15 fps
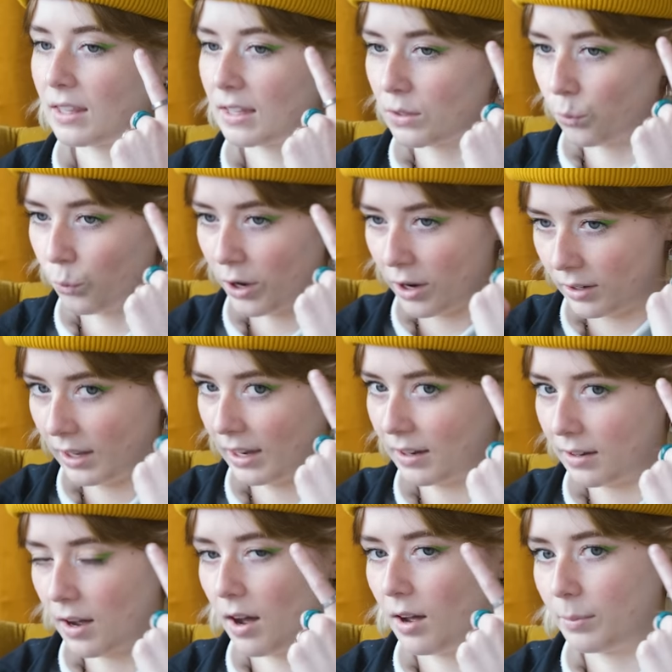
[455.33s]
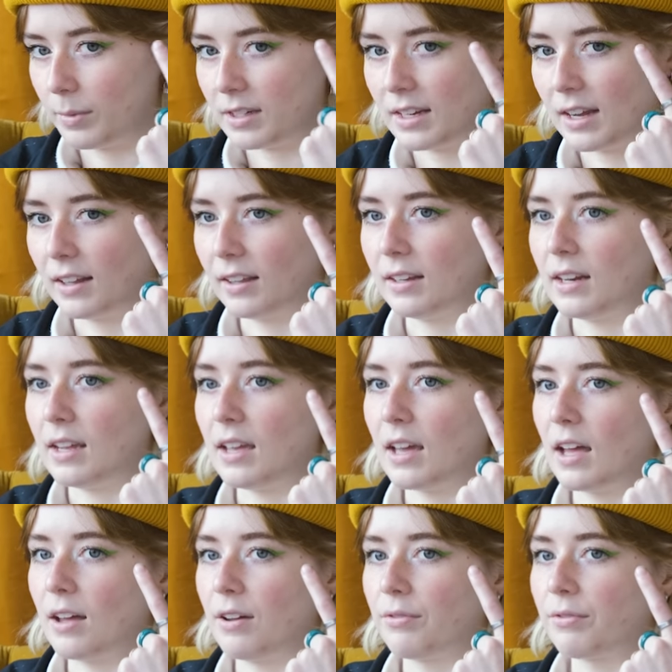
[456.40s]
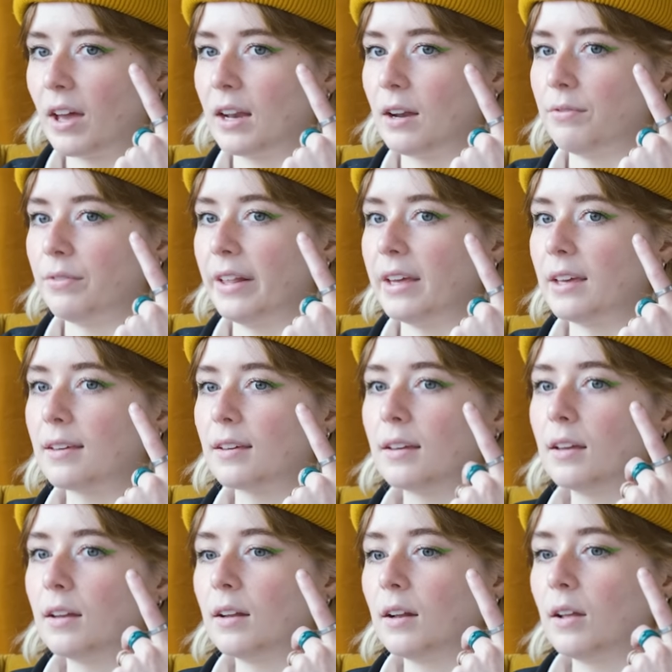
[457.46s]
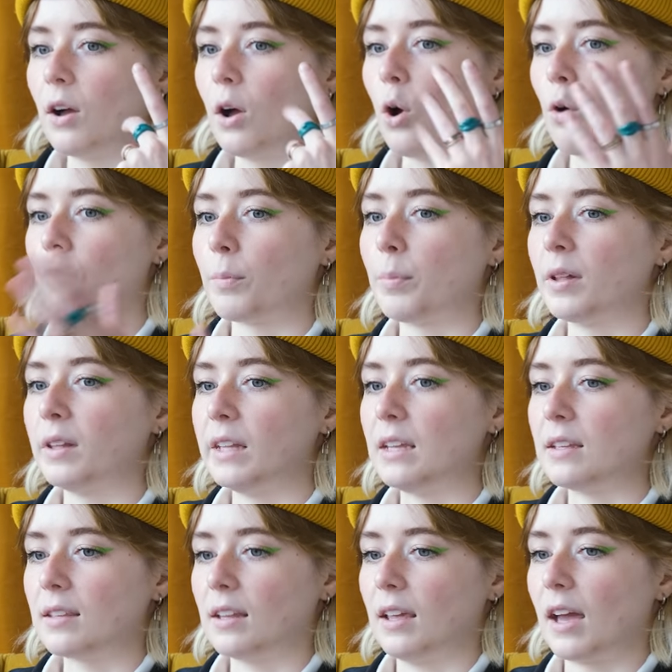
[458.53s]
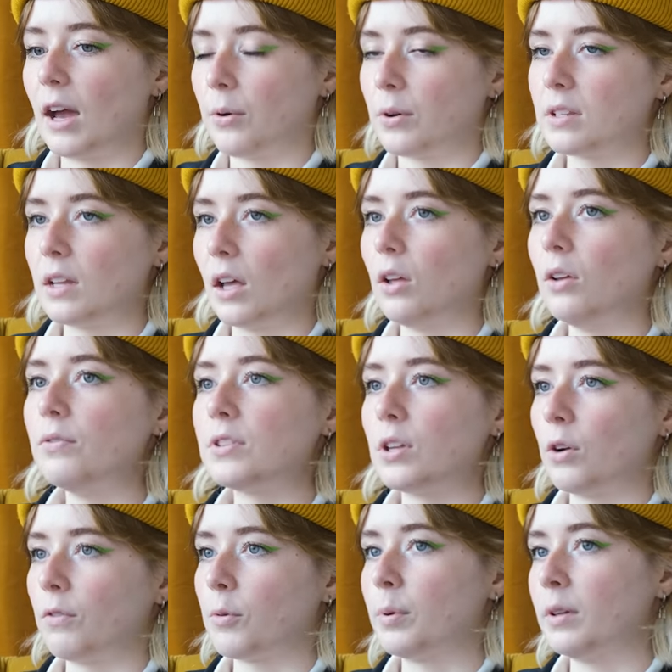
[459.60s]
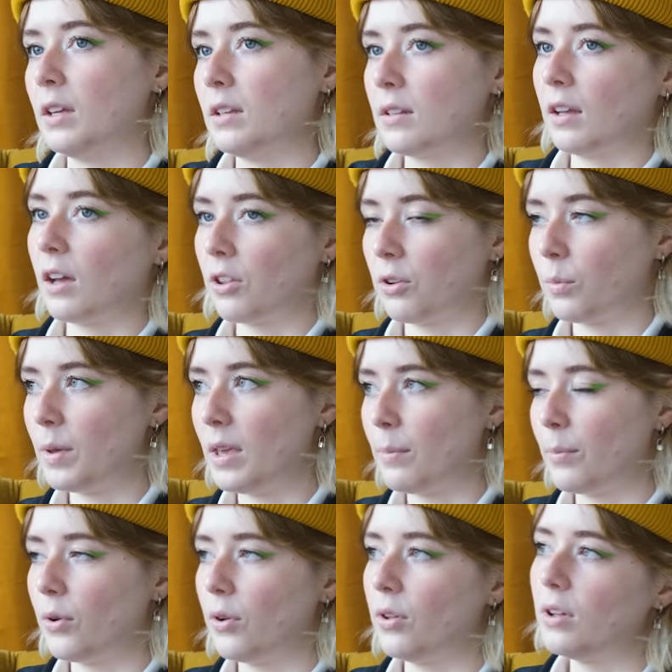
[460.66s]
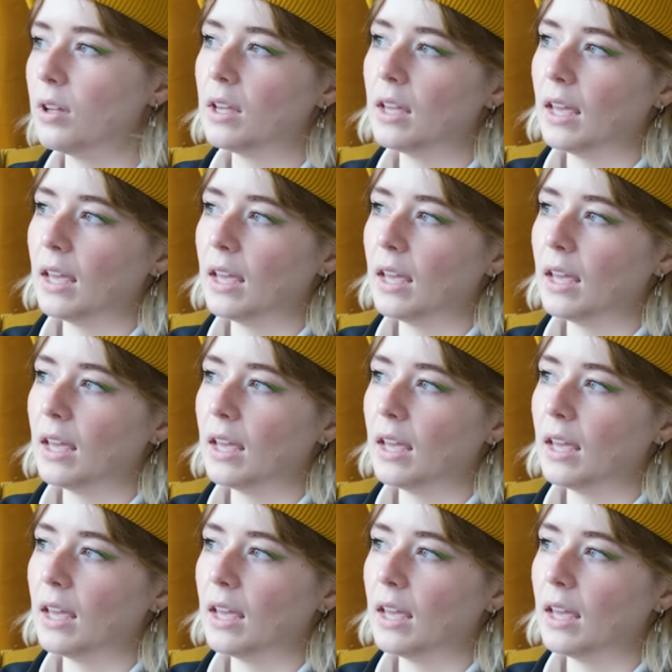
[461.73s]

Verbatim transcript: this weird, like, cop mentality of kind of like over policing ourselves and over policing other people,